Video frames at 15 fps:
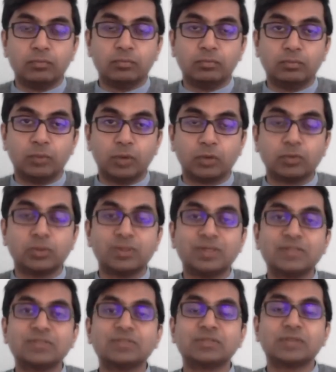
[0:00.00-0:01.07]

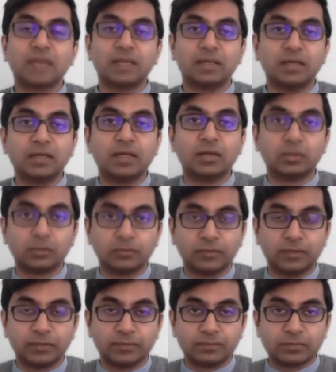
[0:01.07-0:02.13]
borrowers and earn out of it.